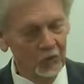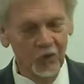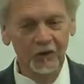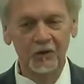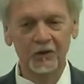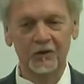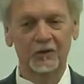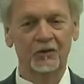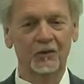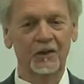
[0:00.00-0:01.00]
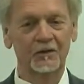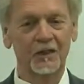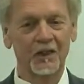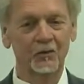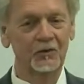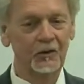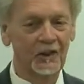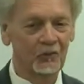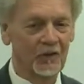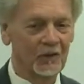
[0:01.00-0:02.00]
we you get another one, you
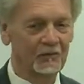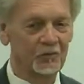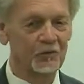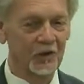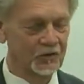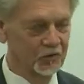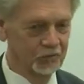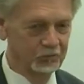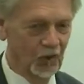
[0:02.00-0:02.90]
get rid of them because you